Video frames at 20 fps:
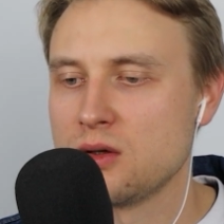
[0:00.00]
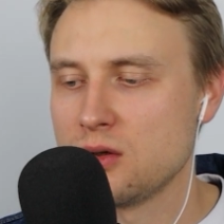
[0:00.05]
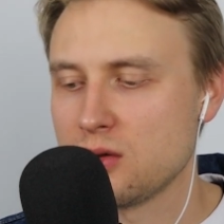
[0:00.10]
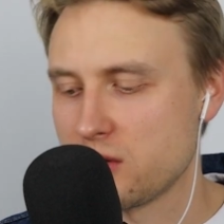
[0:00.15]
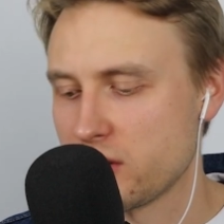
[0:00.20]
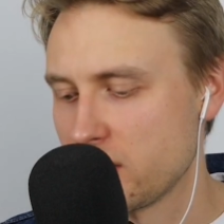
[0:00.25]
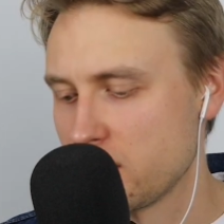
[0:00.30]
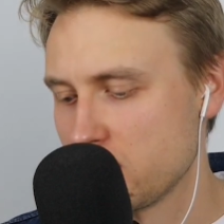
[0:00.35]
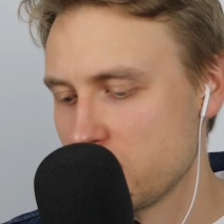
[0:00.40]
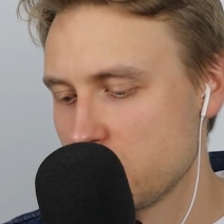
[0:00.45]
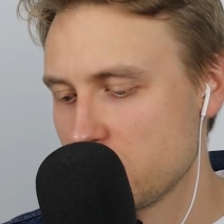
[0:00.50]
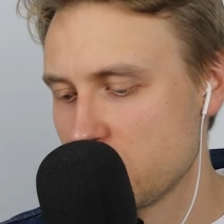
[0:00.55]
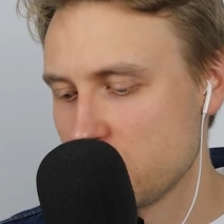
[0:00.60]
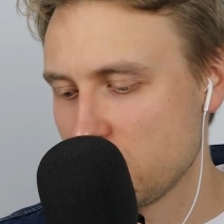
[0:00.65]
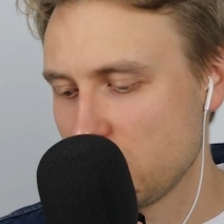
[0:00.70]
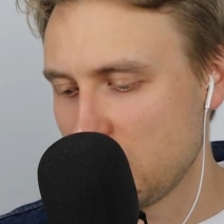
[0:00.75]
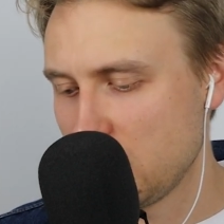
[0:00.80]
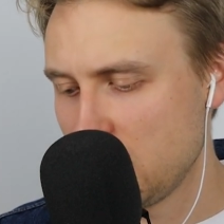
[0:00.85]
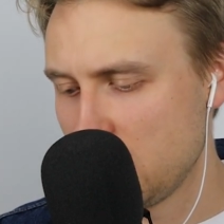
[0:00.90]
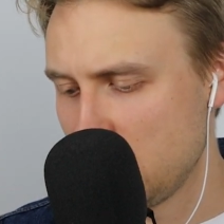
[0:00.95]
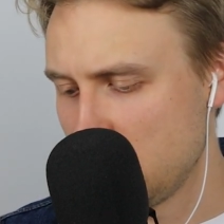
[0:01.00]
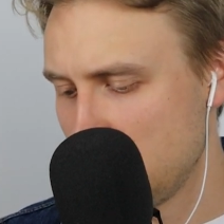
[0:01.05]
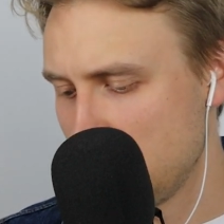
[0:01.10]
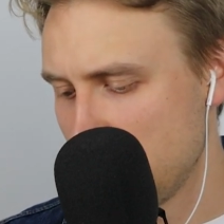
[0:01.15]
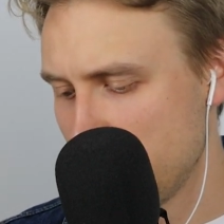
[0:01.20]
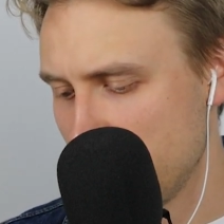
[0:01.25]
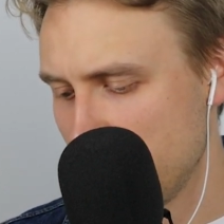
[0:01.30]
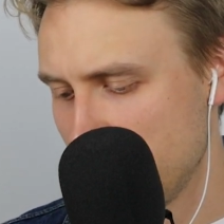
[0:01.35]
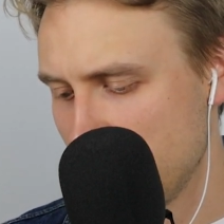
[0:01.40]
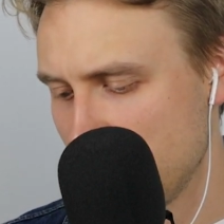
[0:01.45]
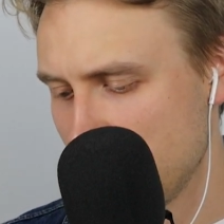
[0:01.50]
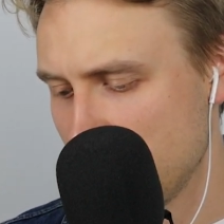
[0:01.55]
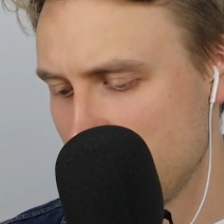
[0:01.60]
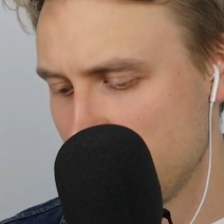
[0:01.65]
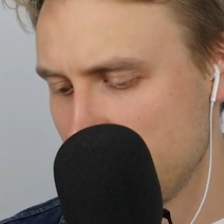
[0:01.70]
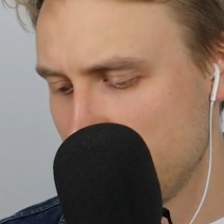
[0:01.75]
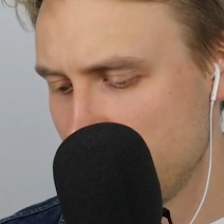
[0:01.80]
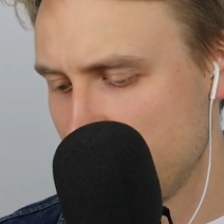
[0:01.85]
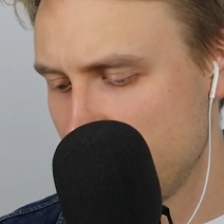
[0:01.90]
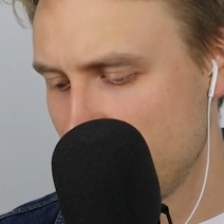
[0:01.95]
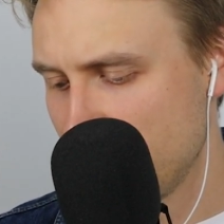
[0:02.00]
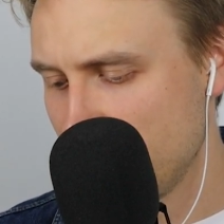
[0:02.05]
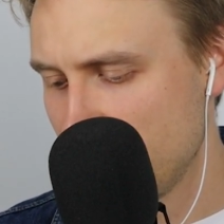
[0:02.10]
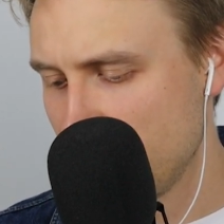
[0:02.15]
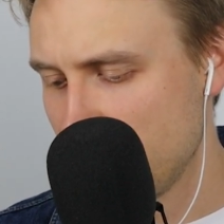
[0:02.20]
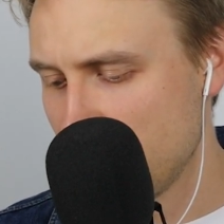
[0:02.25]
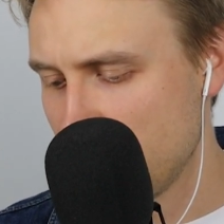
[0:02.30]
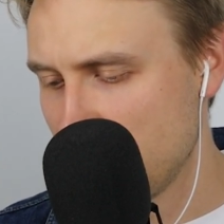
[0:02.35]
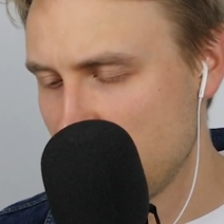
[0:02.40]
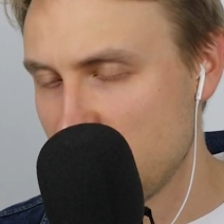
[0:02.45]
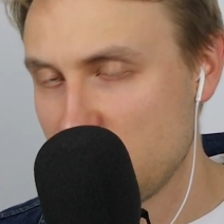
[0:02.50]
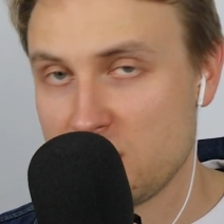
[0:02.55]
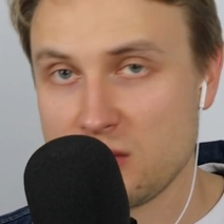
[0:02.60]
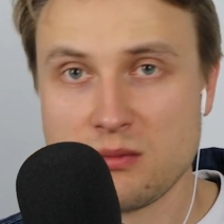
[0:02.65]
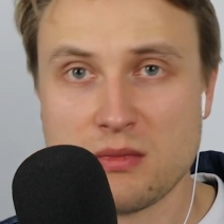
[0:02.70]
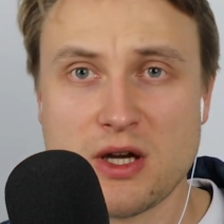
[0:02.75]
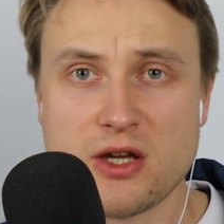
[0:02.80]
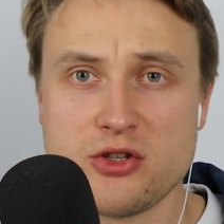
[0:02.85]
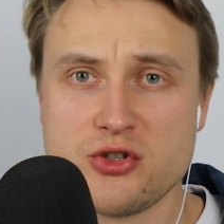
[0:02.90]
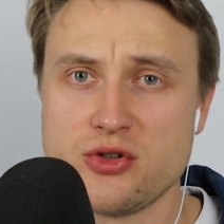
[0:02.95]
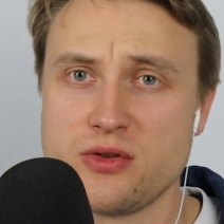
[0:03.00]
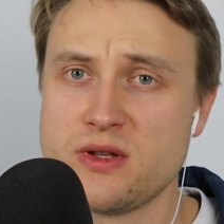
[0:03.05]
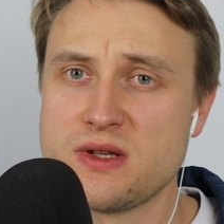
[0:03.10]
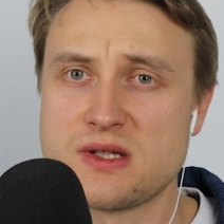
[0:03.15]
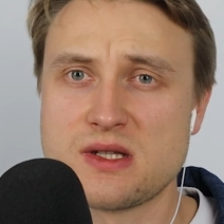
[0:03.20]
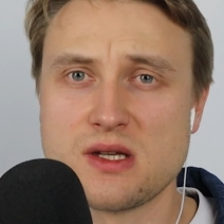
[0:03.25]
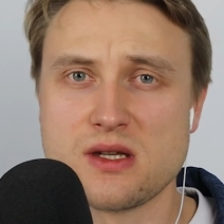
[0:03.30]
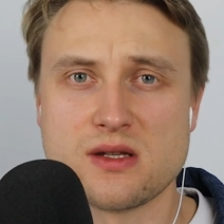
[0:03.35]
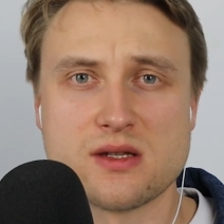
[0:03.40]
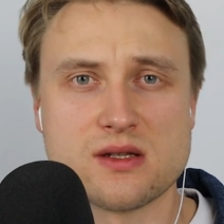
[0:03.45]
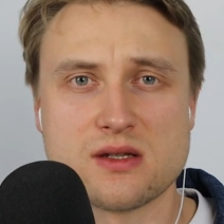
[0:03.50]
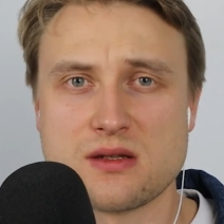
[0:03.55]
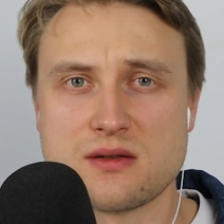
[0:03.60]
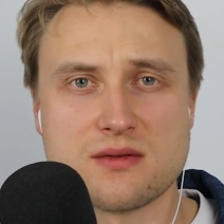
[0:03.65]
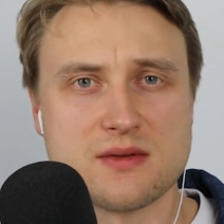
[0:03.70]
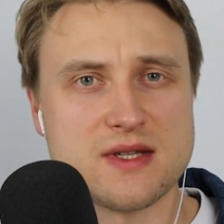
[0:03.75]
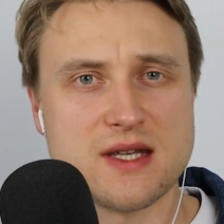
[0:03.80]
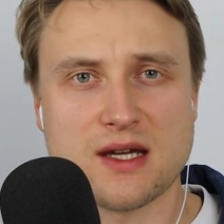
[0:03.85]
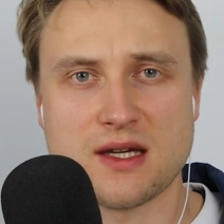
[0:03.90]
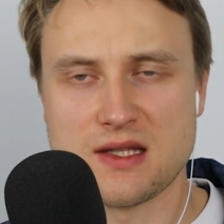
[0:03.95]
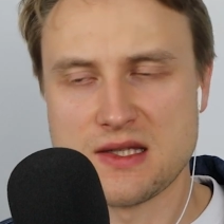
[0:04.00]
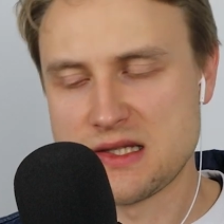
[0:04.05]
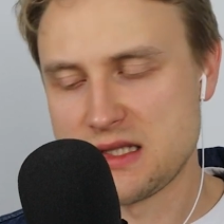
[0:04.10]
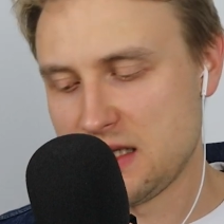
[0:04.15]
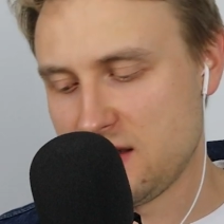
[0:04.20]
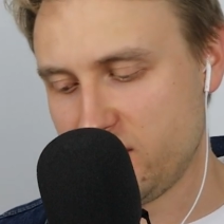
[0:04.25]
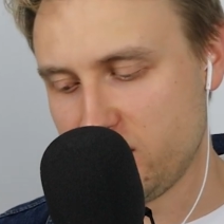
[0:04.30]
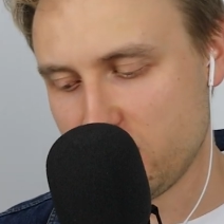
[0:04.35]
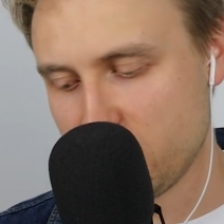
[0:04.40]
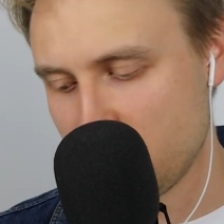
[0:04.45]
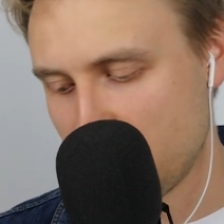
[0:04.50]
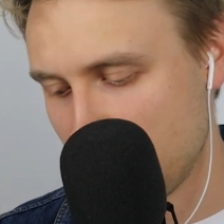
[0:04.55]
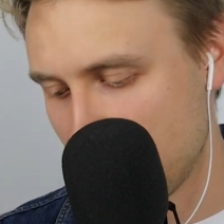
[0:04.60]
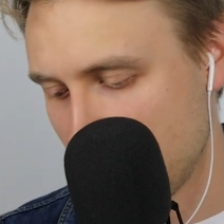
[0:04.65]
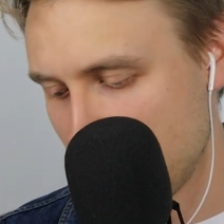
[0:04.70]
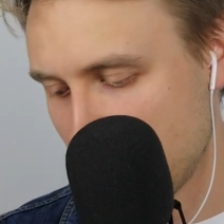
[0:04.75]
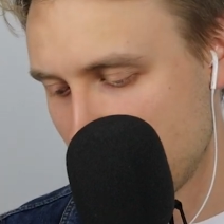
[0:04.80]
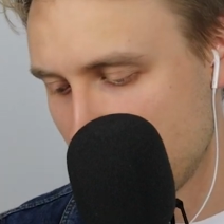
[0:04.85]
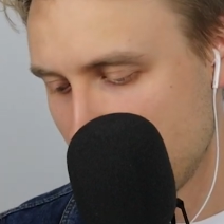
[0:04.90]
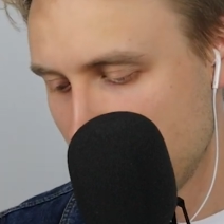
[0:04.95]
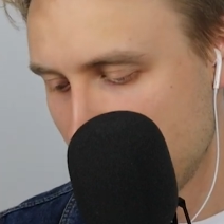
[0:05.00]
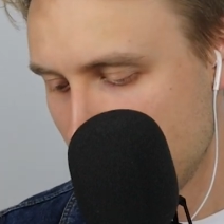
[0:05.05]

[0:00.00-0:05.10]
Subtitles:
Okay, and mind you, this is seconds left on the clock.